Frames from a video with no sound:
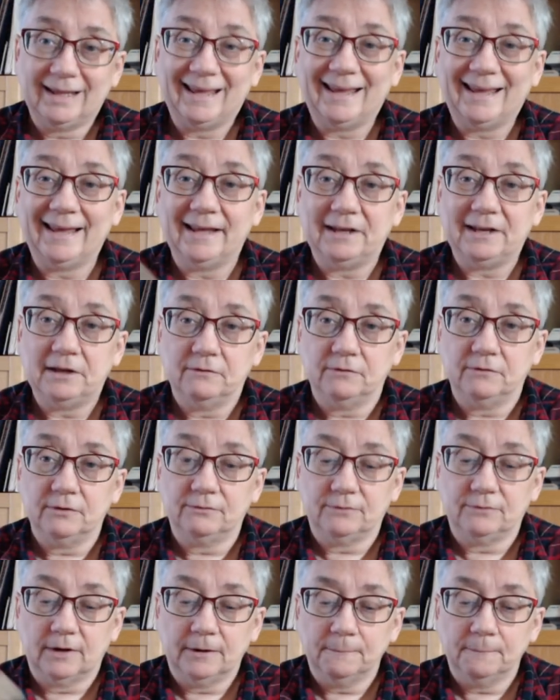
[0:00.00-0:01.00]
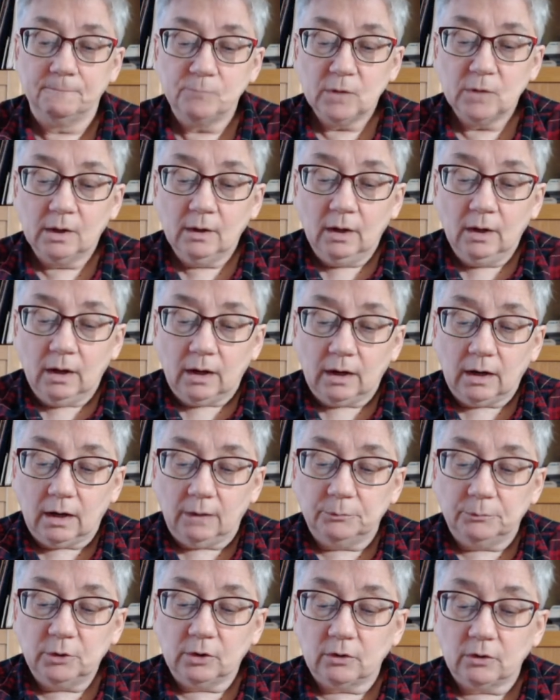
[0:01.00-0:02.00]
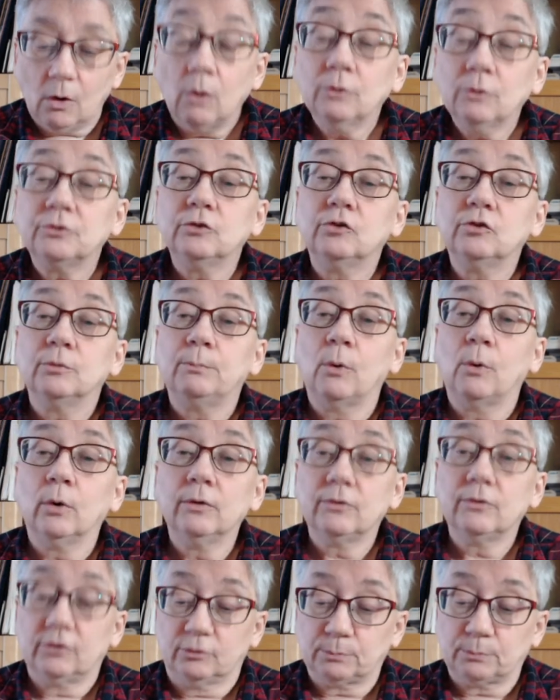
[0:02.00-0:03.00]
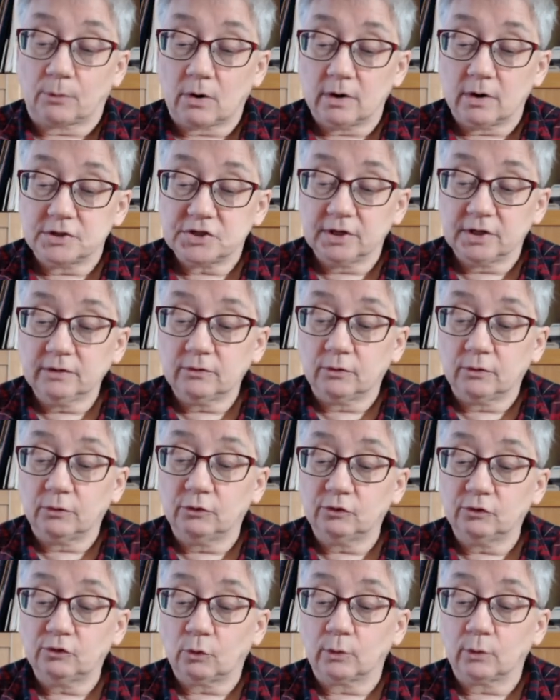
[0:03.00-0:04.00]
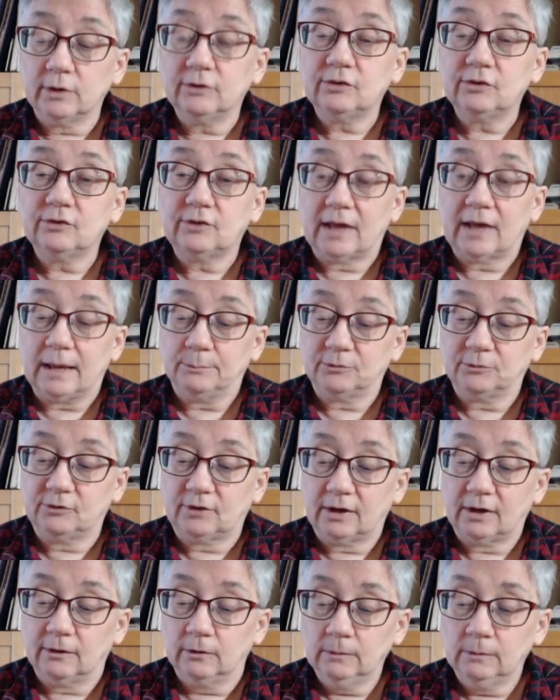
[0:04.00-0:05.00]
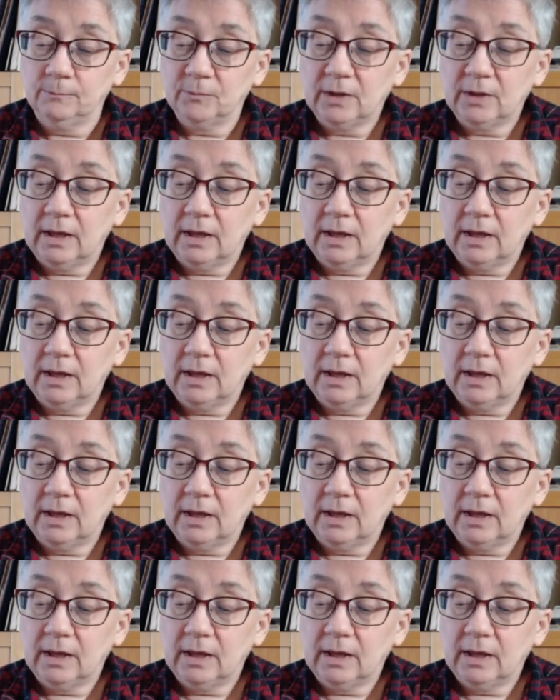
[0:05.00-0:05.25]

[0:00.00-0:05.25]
any of the fun. You can also support this project, The Stories Stamps Tell,